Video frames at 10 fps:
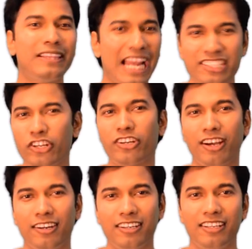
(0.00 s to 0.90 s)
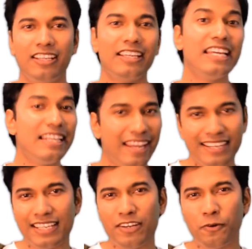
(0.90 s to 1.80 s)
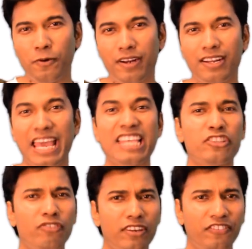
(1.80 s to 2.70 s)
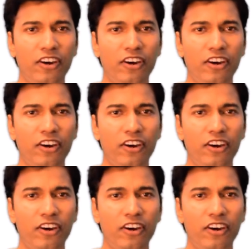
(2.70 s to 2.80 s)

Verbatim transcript: that's not all. In eighteen oh one, astronomers